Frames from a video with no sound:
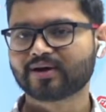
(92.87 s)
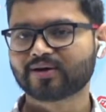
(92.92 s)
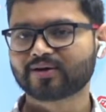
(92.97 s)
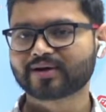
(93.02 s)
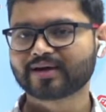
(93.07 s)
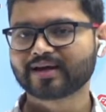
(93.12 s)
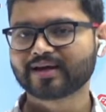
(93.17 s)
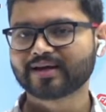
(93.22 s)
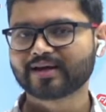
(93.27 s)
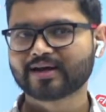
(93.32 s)

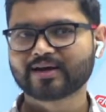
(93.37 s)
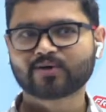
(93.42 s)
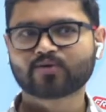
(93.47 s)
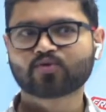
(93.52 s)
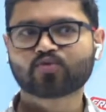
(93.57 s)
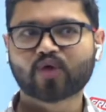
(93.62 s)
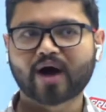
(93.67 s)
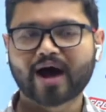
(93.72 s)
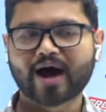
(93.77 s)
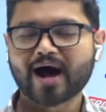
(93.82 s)
okay
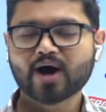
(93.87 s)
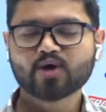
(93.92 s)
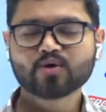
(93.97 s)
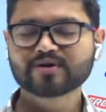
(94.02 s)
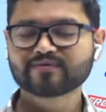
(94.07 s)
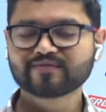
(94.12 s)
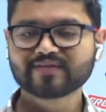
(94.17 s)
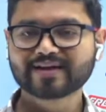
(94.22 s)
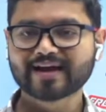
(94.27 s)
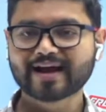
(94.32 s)
how
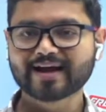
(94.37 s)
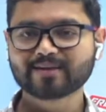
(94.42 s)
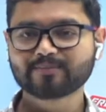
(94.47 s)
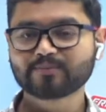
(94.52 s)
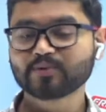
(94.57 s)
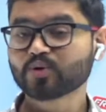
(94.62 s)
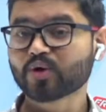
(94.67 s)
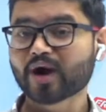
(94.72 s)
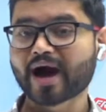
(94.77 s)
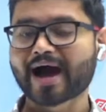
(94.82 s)
it will help
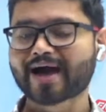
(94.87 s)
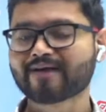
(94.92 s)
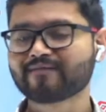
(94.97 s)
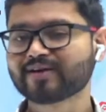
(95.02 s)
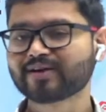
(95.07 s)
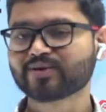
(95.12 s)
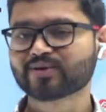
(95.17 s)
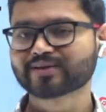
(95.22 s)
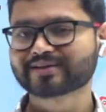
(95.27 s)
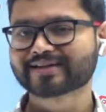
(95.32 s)
you i
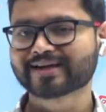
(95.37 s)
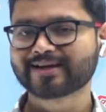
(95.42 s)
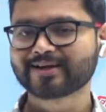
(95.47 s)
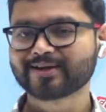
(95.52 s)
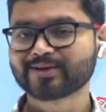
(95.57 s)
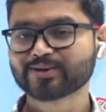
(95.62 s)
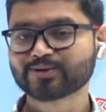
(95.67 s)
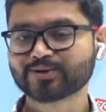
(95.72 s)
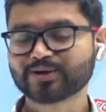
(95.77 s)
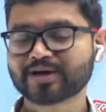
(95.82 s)
will not tell
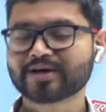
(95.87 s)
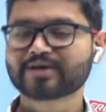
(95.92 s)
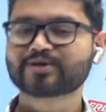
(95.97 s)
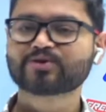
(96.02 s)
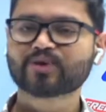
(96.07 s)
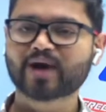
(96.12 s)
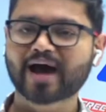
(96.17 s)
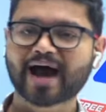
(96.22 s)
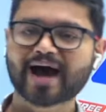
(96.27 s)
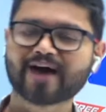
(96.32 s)
you
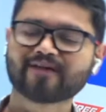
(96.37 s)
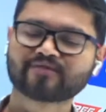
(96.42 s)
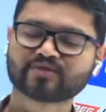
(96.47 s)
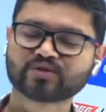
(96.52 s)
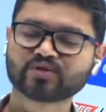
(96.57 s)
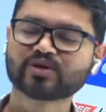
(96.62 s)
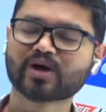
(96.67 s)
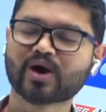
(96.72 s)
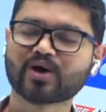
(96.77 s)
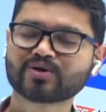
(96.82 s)
you have
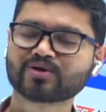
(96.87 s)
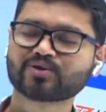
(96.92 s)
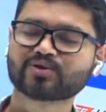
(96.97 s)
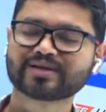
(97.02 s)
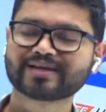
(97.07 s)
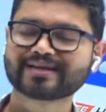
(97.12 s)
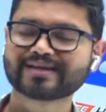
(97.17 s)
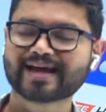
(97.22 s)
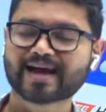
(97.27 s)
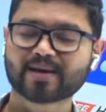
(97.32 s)
to
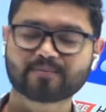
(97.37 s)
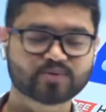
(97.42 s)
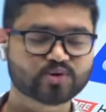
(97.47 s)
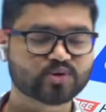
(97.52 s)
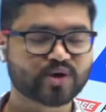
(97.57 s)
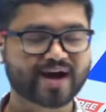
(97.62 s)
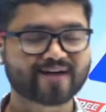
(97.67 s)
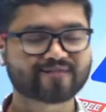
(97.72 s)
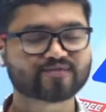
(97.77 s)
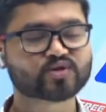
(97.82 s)
download the app
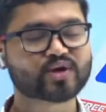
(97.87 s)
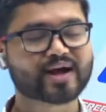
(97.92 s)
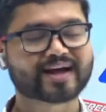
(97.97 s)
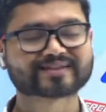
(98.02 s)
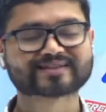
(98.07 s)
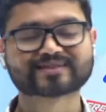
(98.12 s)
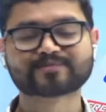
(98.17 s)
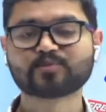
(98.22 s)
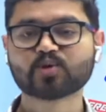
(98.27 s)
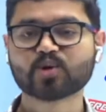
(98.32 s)
you have to
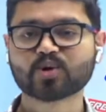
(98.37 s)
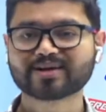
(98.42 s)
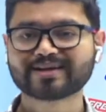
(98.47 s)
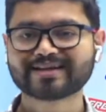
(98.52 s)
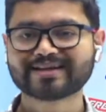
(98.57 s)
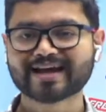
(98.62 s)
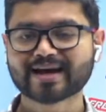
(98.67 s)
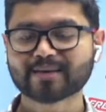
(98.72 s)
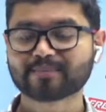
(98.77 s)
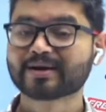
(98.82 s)
explore
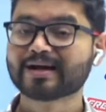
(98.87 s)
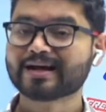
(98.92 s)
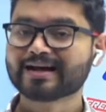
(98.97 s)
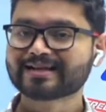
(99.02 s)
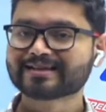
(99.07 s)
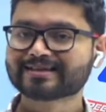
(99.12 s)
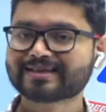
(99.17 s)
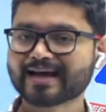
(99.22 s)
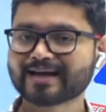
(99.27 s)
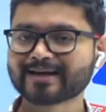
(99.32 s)
the app
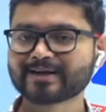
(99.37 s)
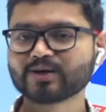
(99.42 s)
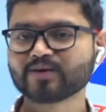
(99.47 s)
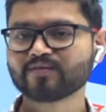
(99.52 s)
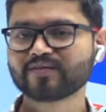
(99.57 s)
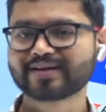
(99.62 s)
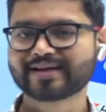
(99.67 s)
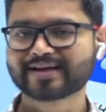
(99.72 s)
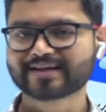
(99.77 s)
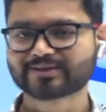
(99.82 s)
then
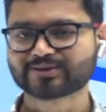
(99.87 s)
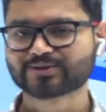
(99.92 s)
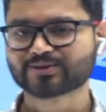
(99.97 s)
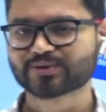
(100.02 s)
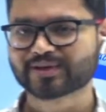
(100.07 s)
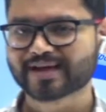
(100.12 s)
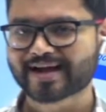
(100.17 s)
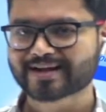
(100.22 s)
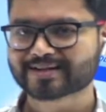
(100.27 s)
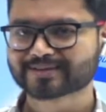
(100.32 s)
you will get to
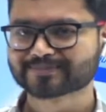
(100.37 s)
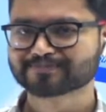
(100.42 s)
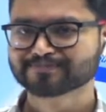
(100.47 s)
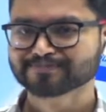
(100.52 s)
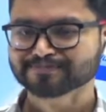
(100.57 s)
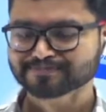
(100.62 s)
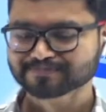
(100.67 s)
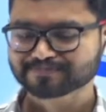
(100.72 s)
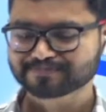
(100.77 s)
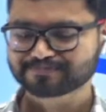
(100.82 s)
know that
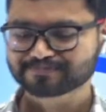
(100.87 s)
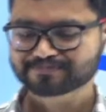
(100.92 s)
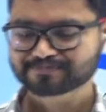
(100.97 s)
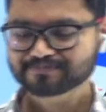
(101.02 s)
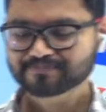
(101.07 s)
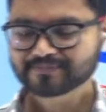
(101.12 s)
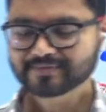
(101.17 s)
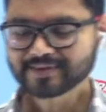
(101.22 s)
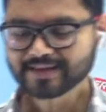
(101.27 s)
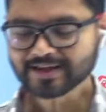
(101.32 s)

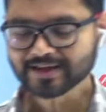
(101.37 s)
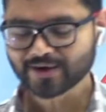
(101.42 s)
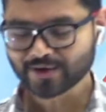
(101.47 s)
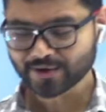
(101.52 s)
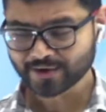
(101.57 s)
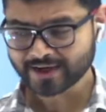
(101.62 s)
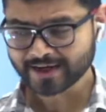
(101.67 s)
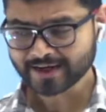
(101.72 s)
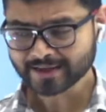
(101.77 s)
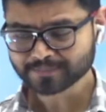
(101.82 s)

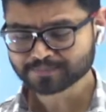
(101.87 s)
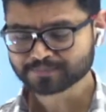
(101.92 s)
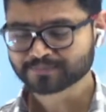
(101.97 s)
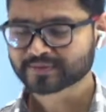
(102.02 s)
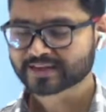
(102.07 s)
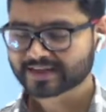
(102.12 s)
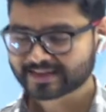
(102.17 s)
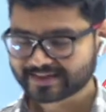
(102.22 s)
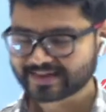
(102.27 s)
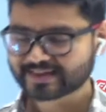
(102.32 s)
okay
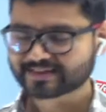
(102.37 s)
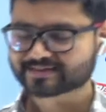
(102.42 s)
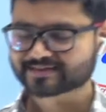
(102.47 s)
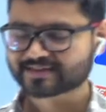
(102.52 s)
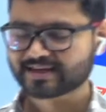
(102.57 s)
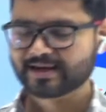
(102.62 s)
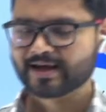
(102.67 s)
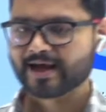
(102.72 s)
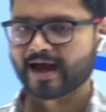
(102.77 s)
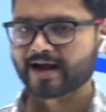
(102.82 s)
yes
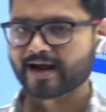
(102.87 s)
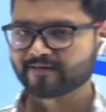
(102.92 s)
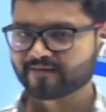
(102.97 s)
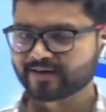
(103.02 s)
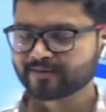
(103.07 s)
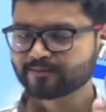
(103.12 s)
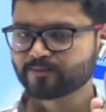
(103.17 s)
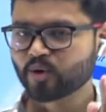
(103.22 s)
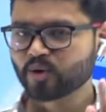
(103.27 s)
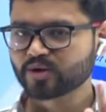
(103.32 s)
and
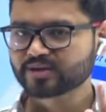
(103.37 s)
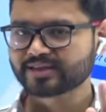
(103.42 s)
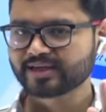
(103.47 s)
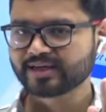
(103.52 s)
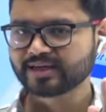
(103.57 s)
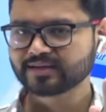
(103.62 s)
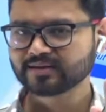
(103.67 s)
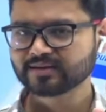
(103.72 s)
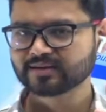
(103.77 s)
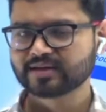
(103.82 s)
one more
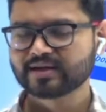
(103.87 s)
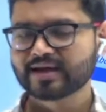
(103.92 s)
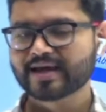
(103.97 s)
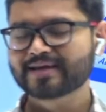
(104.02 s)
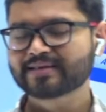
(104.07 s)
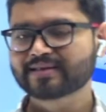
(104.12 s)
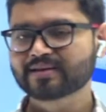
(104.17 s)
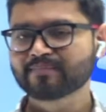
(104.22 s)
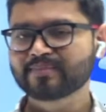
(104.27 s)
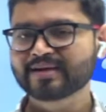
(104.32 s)
thing
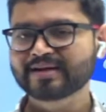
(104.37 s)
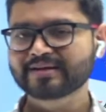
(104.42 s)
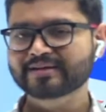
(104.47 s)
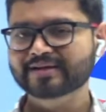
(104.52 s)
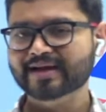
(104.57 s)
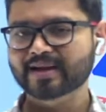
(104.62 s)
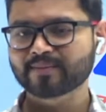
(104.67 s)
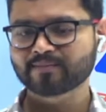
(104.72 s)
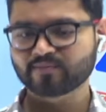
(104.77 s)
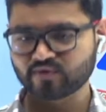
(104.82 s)
in the
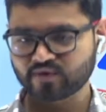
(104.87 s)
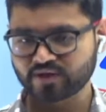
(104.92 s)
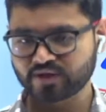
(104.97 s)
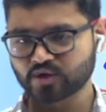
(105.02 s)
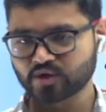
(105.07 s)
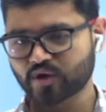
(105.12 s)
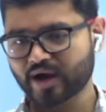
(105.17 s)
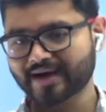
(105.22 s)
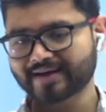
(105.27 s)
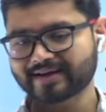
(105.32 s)
meantime you
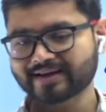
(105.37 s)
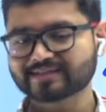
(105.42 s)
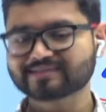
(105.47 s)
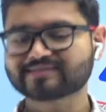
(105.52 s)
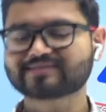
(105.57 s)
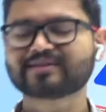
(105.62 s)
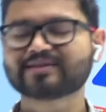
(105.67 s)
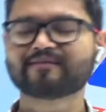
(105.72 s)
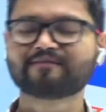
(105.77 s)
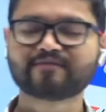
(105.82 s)
know i
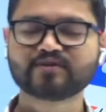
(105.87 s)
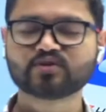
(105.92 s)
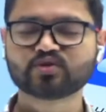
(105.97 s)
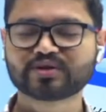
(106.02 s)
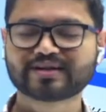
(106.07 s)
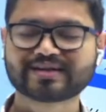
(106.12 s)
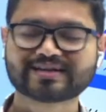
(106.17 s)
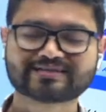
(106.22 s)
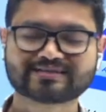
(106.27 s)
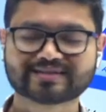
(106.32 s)
can see
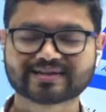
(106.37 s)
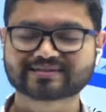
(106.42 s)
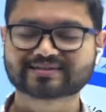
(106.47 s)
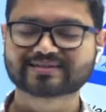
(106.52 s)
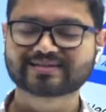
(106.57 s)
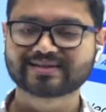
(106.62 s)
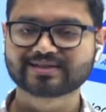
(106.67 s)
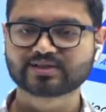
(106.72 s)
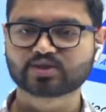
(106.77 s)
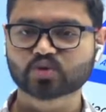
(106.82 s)
few kids are
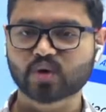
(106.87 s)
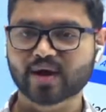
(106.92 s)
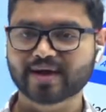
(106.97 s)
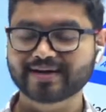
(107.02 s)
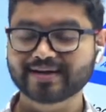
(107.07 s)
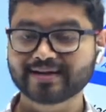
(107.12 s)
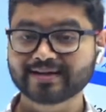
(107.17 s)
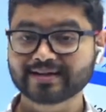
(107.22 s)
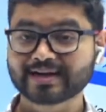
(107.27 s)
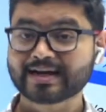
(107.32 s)
still
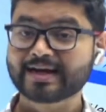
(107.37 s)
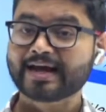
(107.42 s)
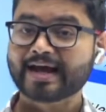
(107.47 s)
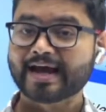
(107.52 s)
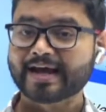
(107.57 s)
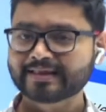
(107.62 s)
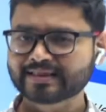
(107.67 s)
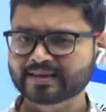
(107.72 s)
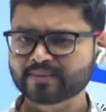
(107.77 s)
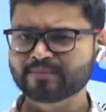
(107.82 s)
joining
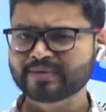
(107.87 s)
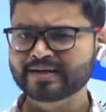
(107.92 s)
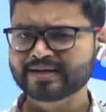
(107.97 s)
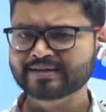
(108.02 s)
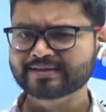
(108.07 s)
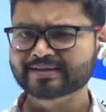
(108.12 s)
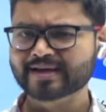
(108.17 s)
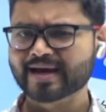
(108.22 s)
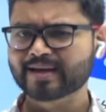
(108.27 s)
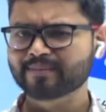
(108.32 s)
in the
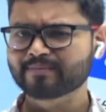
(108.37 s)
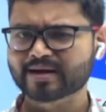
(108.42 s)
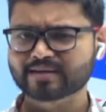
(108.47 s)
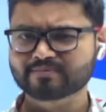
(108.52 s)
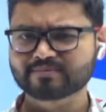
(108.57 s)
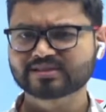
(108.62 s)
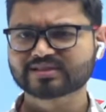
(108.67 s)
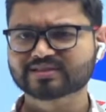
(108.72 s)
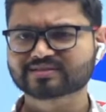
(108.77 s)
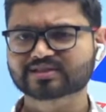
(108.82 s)
meantime
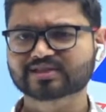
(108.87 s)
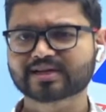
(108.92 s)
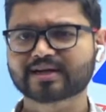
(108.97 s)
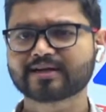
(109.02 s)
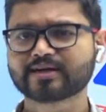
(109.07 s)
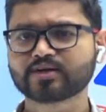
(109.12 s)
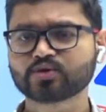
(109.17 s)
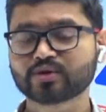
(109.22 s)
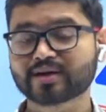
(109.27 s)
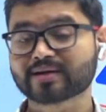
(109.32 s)
let me just tell
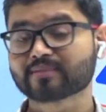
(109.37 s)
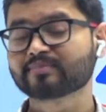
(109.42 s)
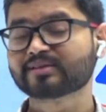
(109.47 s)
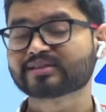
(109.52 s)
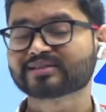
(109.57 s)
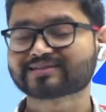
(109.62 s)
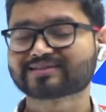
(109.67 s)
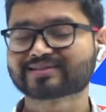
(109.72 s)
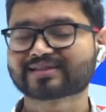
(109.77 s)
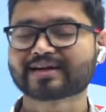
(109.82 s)
you let
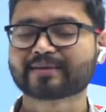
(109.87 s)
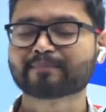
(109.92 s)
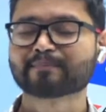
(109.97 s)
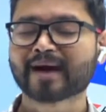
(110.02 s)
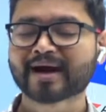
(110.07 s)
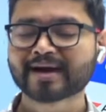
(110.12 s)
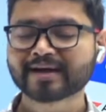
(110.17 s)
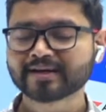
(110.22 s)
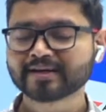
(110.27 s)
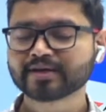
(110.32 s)
me just
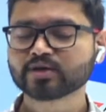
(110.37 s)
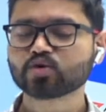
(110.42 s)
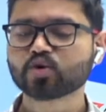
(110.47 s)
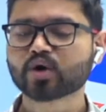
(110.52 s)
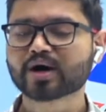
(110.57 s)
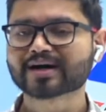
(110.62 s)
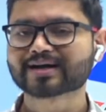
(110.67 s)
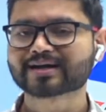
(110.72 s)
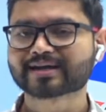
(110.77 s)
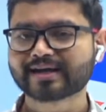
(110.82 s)
remind
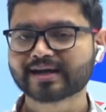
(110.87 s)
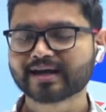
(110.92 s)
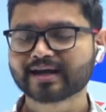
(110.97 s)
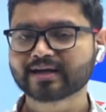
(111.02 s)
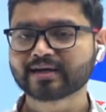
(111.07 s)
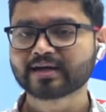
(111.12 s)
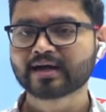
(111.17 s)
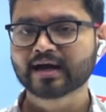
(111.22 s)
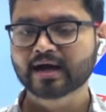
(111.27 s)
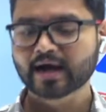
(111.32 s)
you
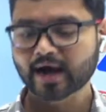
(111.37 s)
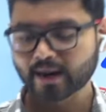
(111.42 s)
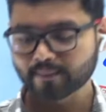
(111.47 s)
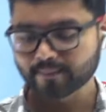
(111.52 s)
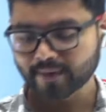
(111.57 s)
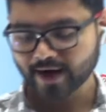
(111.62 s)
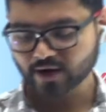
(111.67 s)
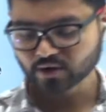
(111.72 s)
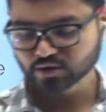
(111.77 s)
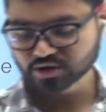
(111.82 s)
again
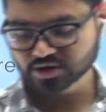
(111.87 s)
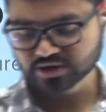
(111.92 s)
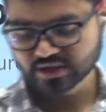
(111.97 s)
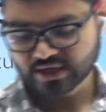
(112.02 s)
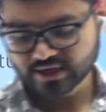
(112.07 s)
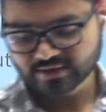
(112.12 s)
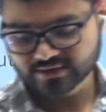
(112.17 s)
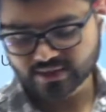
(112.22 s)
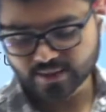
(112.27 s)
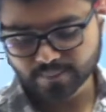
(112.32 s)
about
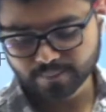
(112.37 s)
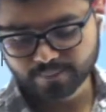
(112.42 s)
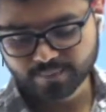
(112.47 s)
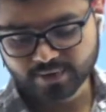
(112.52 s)
the